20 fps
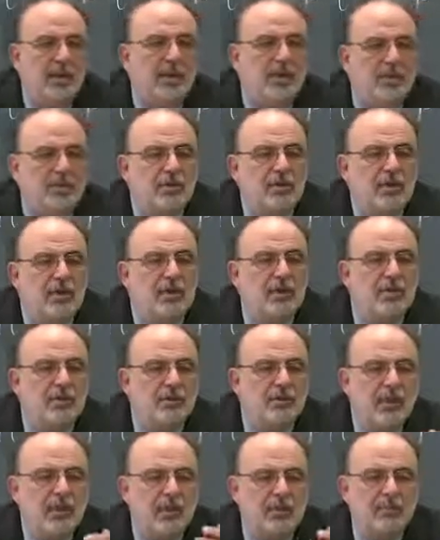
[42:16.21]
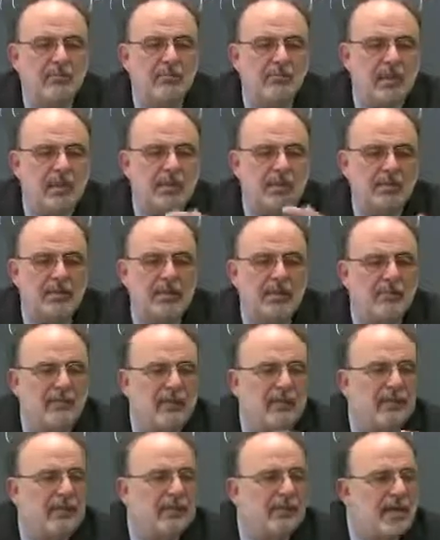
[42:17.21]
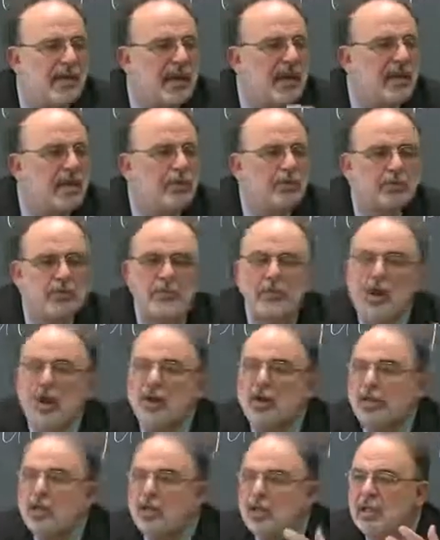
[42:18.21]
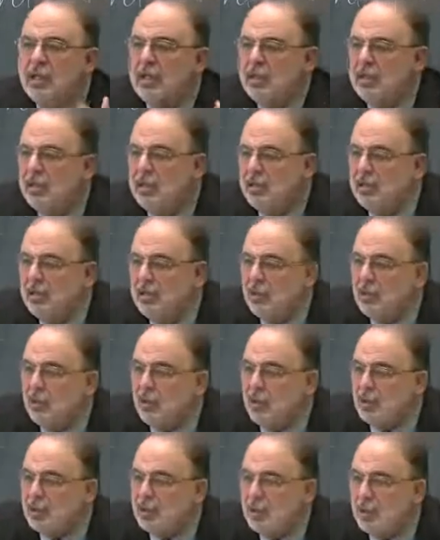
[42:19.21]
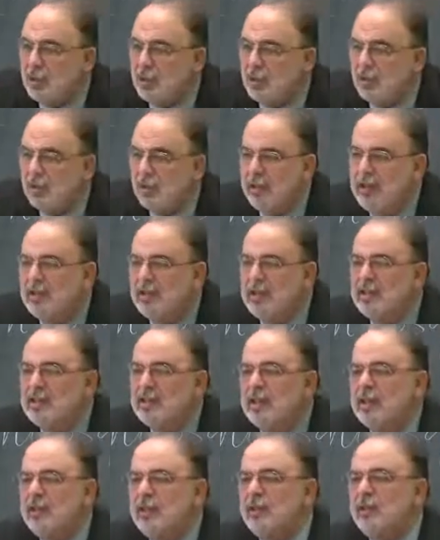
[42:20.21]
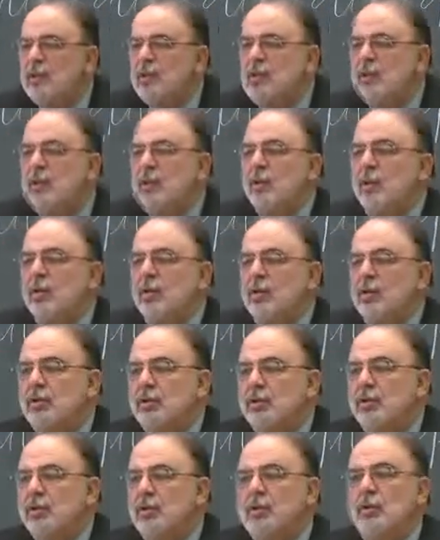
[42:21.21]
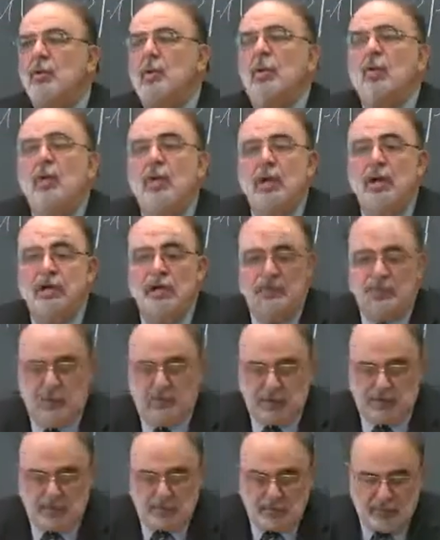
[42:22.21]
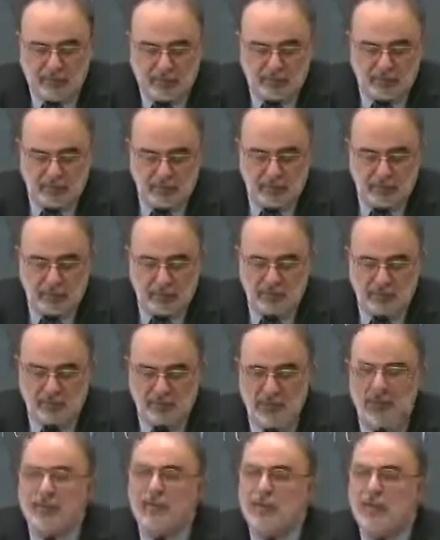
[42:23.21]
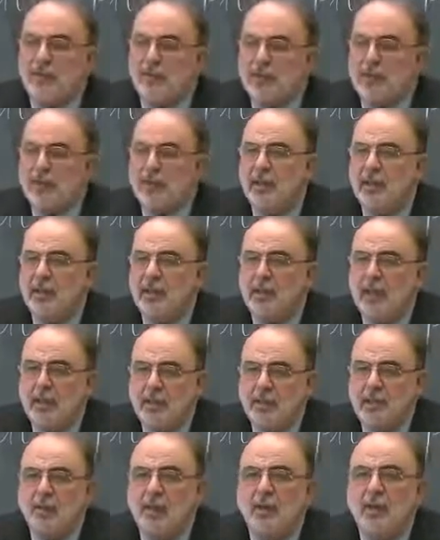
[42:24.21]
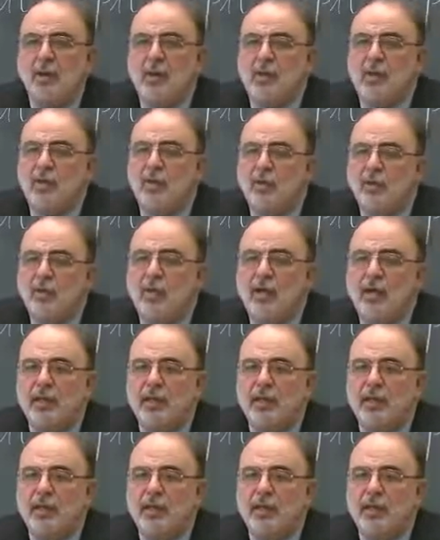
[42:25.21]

in terms that Cervantes echoes mockingly in the Quixote when he says that he's written the book to do away with the romances of chivalry. So there